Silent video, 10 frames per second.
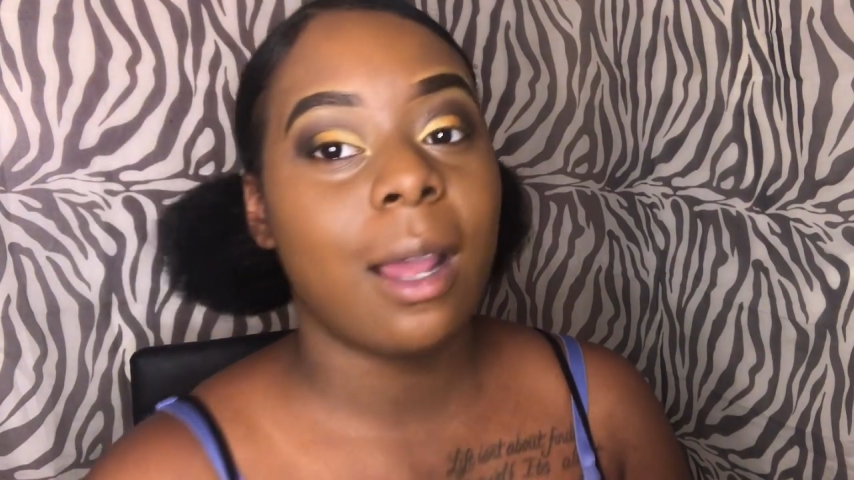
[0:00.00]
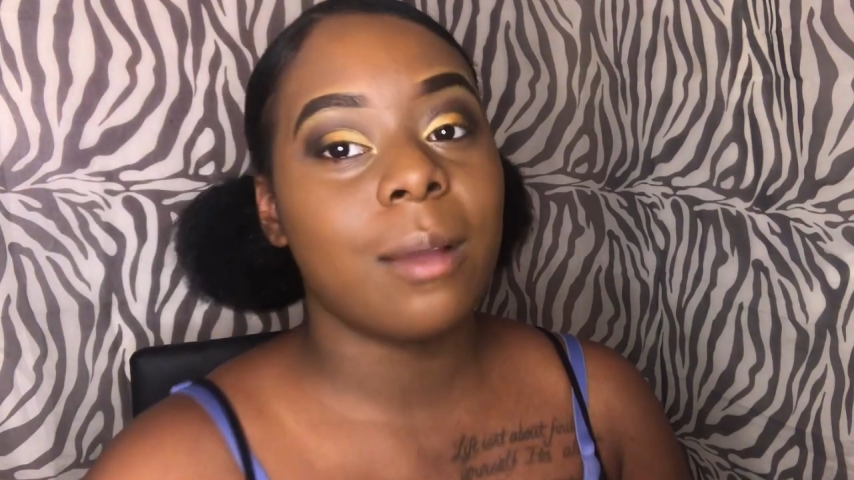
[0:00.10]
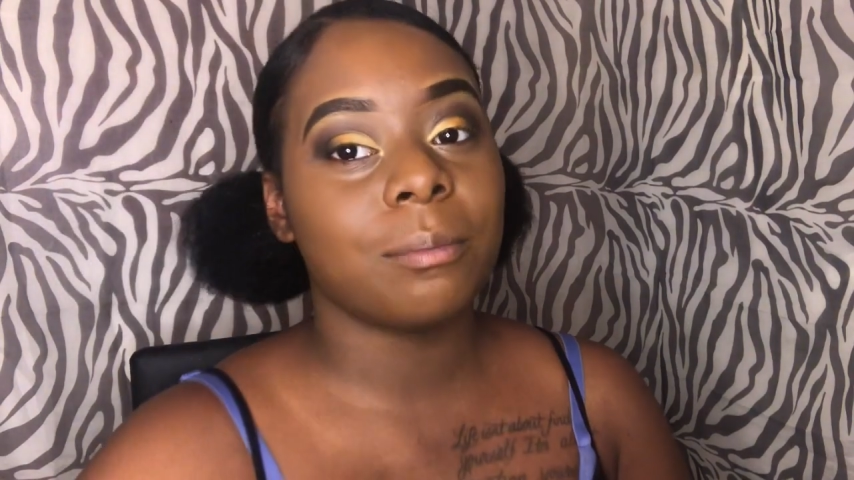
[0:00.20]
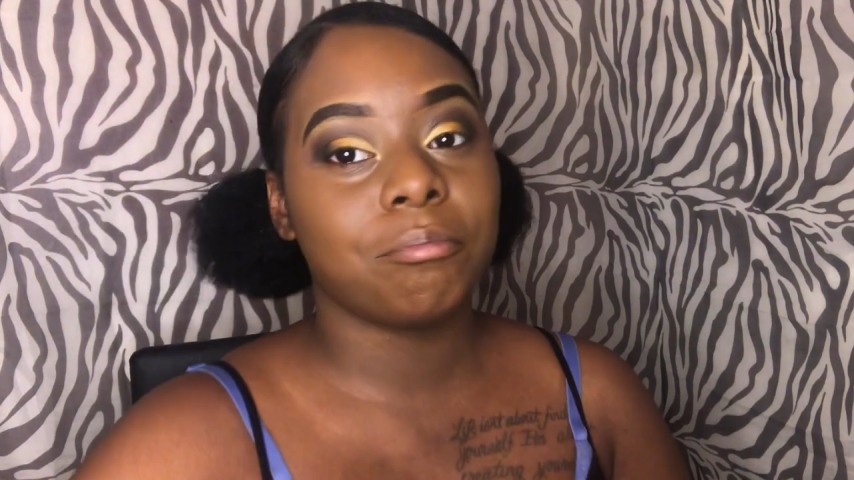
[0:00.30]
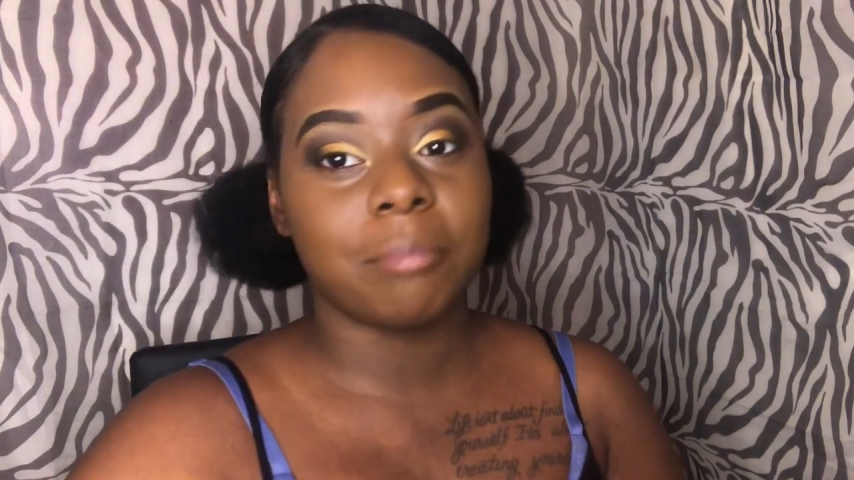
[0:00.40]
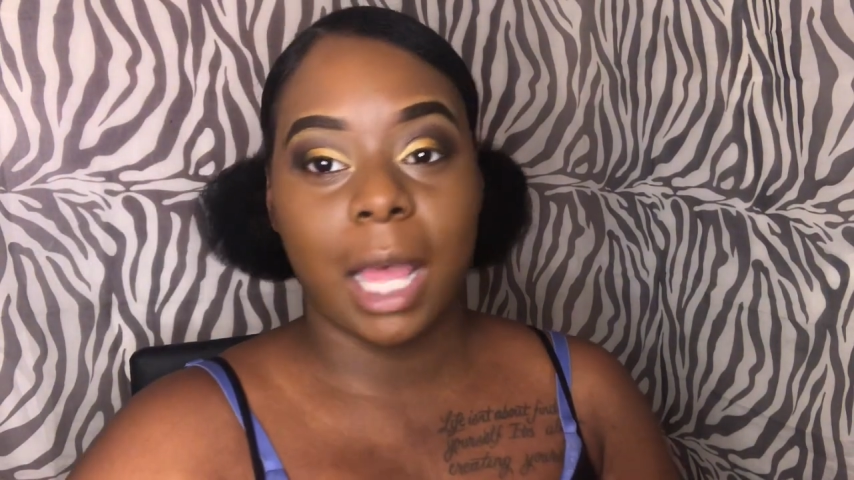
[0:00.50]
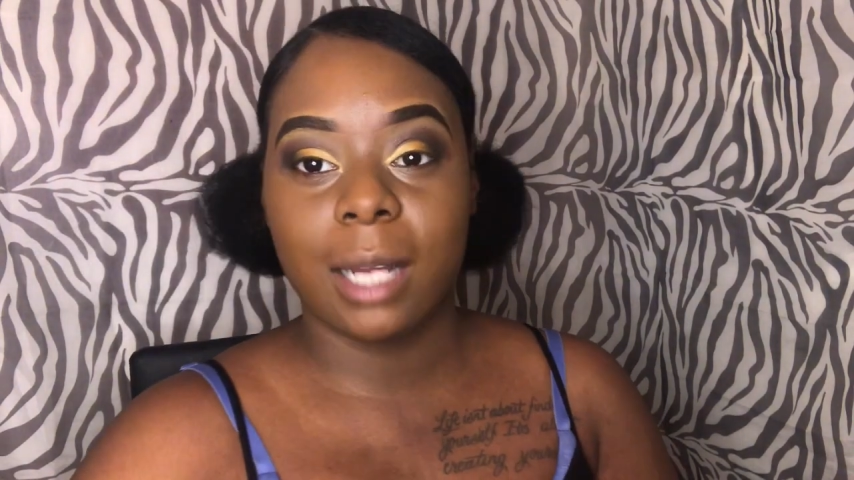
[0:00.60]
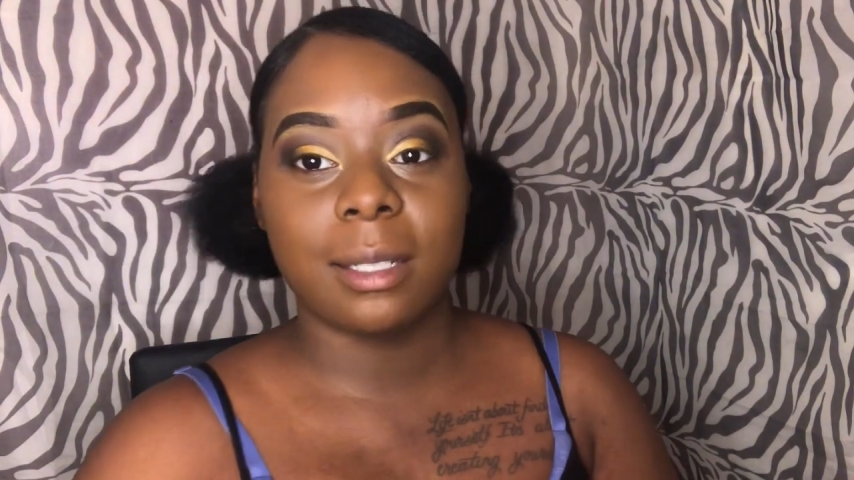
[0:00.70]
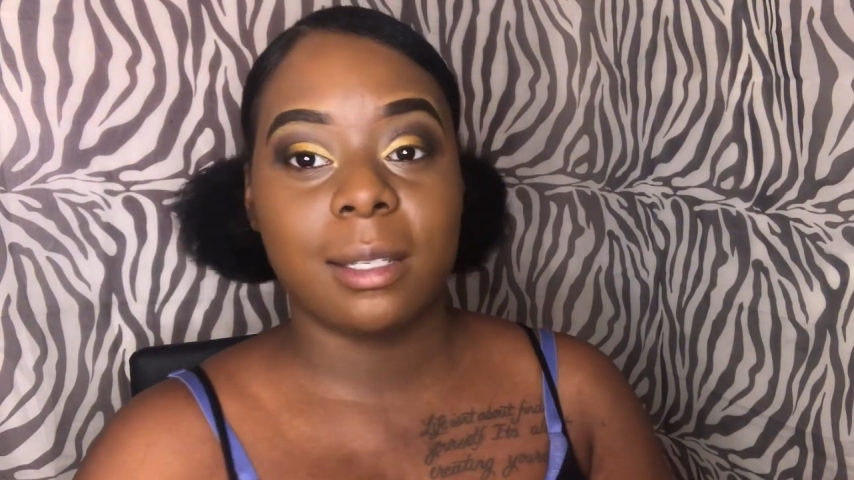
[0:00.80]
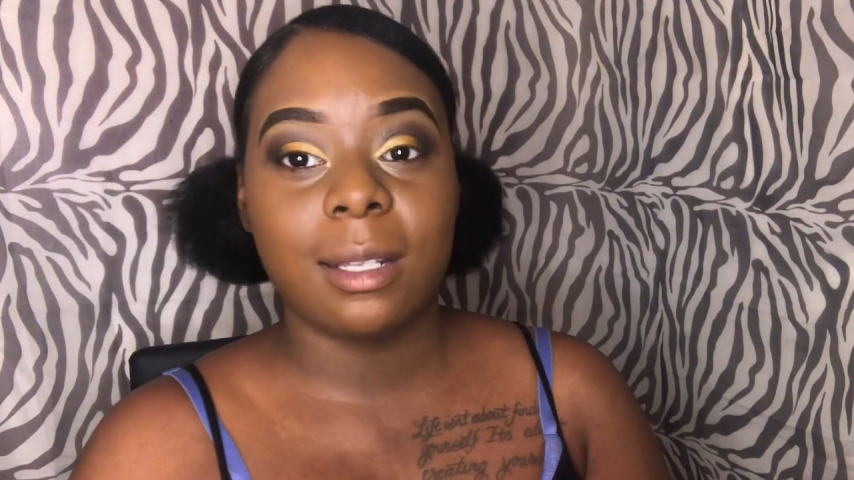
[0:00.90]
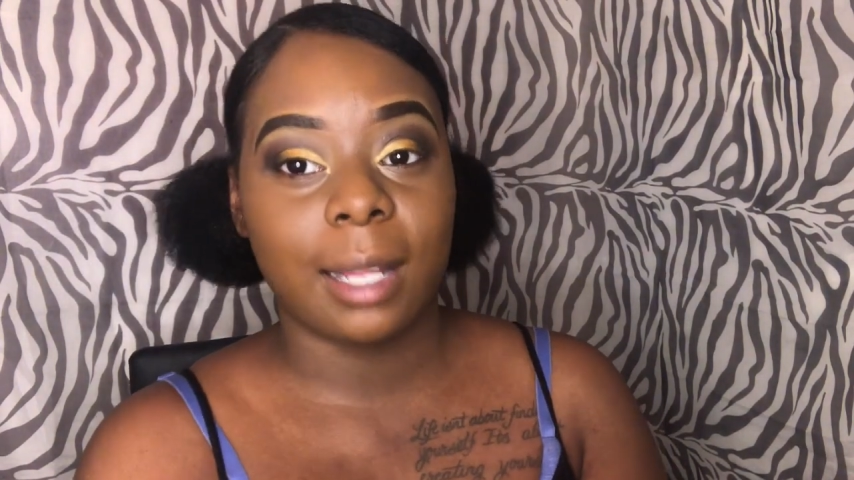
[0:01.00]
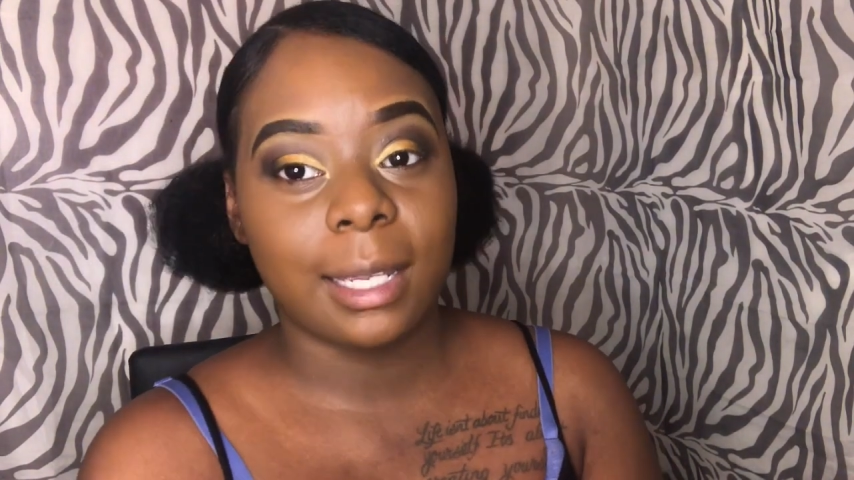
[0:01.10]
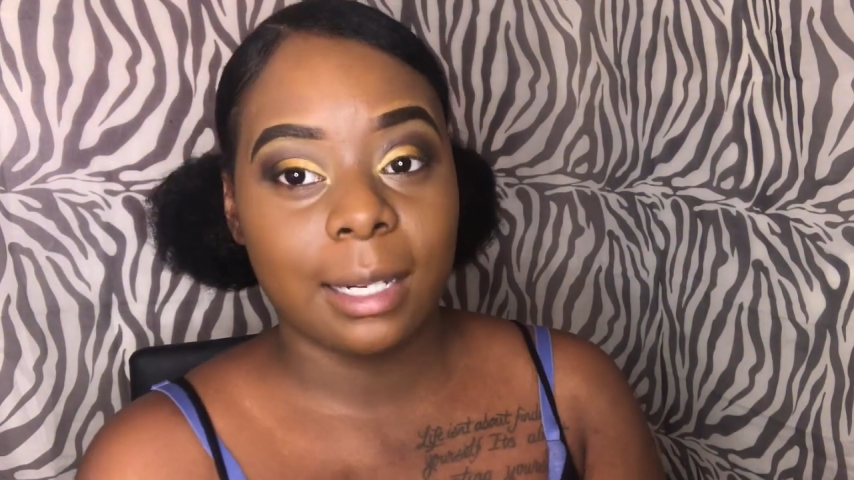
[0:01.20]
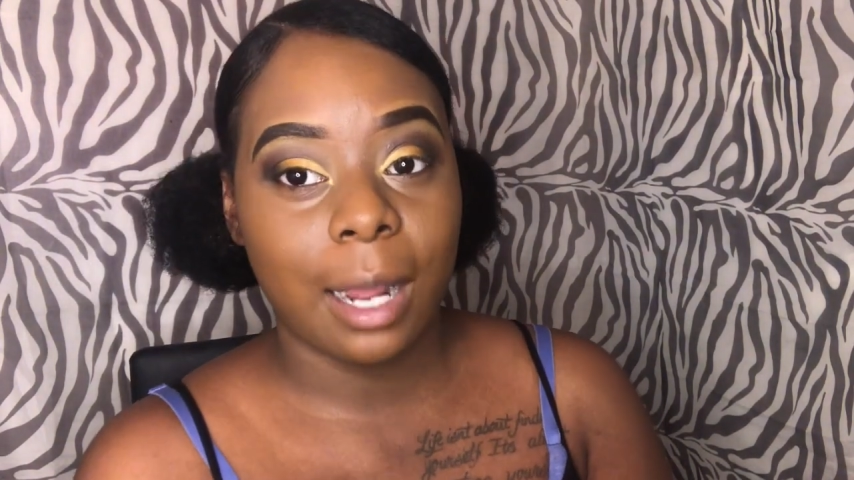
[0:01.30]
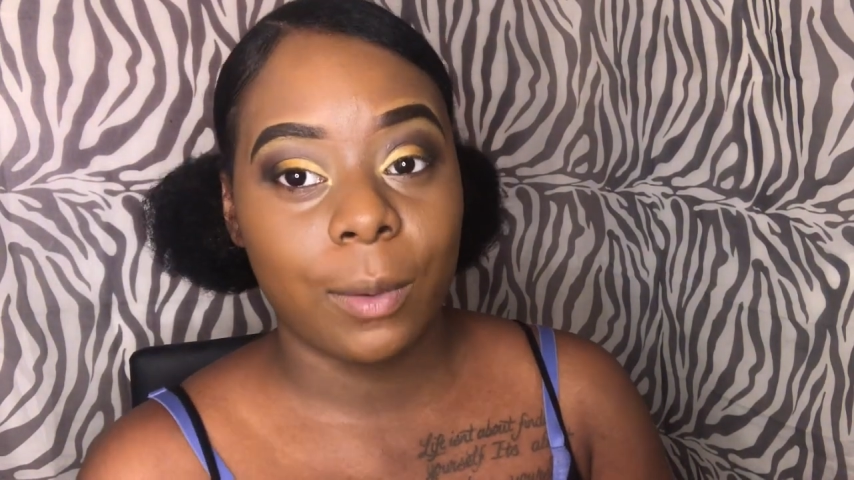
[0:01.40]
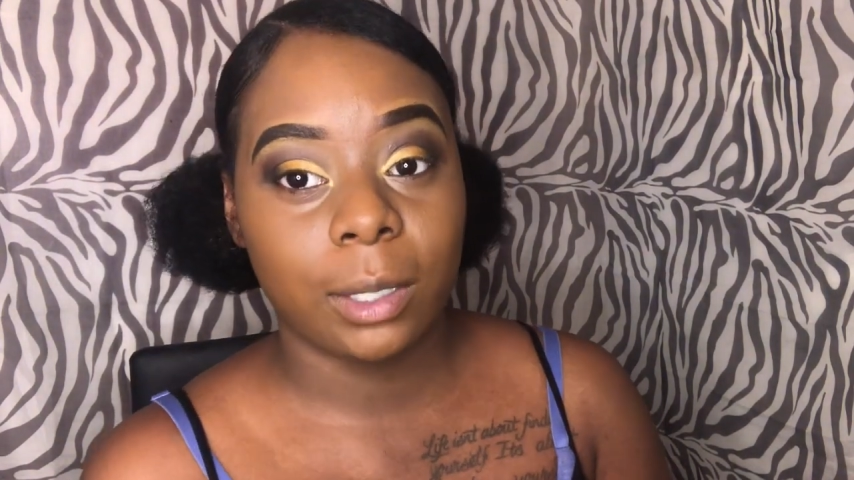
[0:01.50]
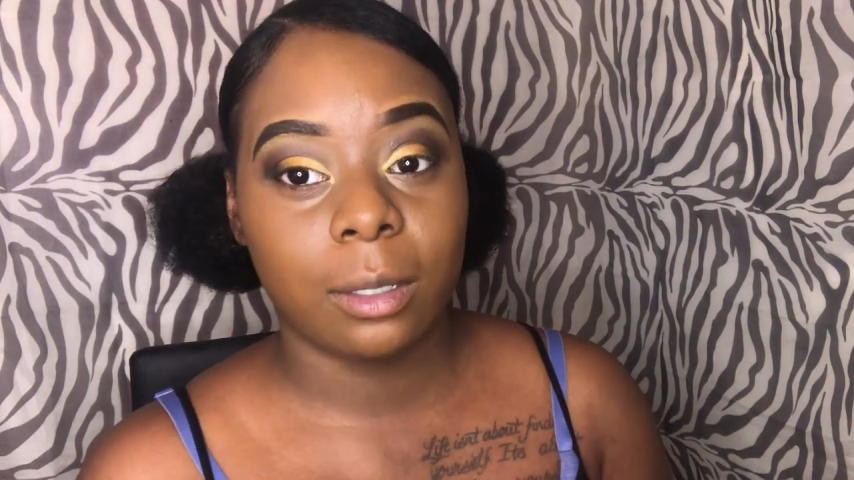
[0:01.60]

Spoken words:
I'm honestly liking how it